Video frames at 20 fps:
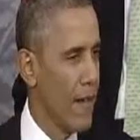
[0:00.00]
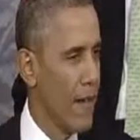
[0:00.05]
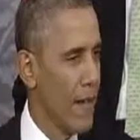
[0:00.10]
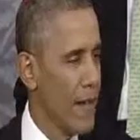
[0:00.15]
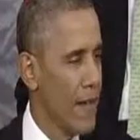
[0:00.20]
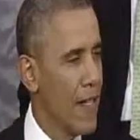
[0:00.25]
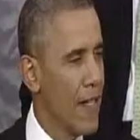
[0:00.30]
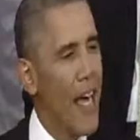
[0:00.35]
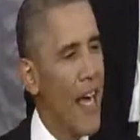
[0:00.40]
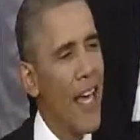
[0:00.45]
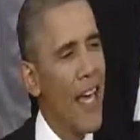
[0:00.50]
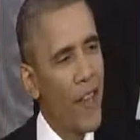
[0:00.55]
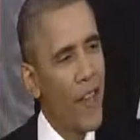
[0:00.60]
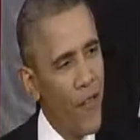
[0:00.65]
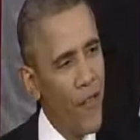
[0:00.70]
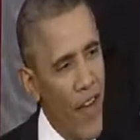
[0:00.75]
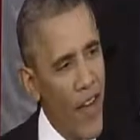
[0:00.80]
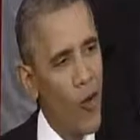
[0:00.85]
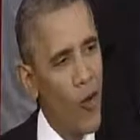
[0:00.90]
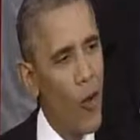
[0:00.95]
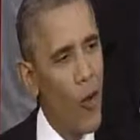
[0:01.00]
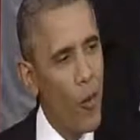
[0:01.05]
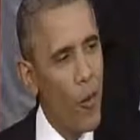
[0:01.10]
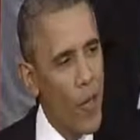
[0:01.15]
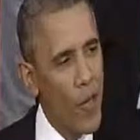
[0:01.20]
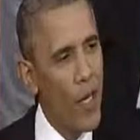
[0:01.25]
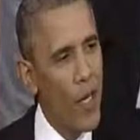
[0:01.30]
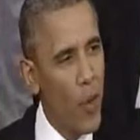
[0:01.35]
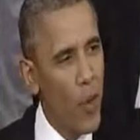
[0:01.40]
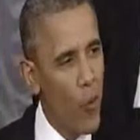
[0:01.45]
Today, the federal
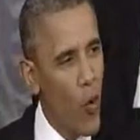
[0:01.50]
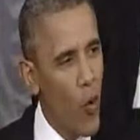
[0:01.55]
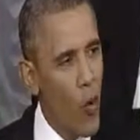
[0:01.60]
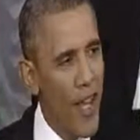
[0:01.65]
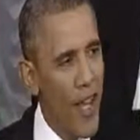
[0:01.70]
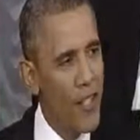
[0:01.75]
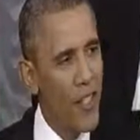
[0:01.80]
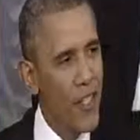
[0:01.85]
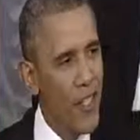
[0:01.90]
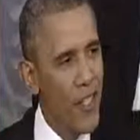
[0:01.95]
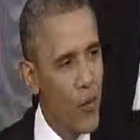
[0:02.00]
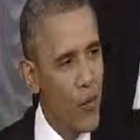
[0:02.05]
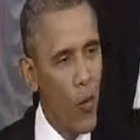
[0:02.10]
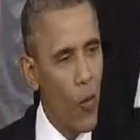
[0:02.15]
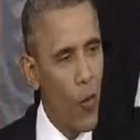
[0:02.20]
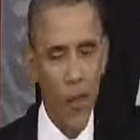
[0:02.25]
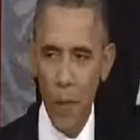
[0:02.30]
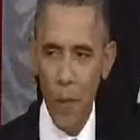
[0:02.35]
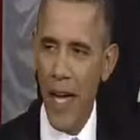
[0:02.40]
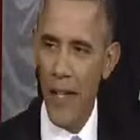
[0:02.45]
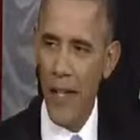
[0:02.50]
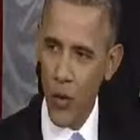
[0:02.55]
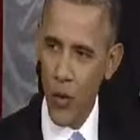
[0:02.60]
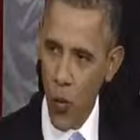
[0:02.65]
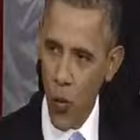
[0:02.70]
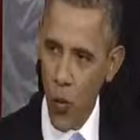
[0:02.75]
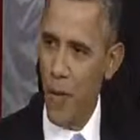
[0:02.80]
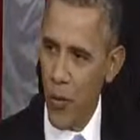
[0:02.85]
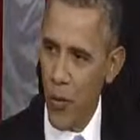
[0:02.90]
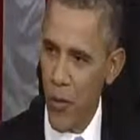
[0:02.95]
minimum wage is worth about
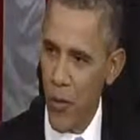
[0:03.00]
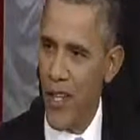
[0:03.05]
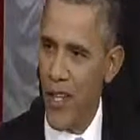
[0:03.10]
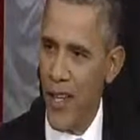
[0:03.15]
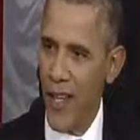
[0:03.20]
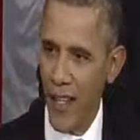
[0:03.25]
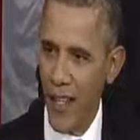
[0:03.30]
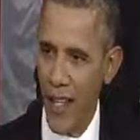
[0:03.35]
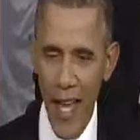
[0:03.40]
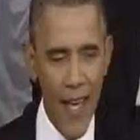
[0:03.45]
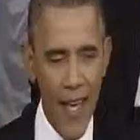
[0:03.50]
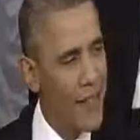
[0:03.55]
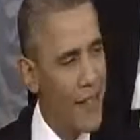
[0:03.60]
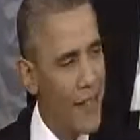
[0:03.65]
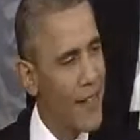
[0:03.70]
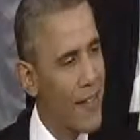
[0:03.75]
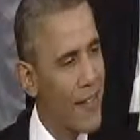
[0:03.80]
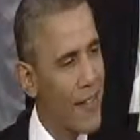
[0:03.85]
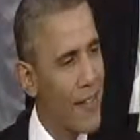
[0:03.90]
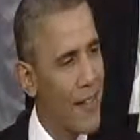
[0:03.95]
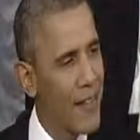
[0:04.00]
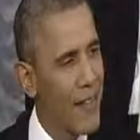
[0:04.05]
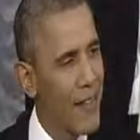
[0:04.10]
20% less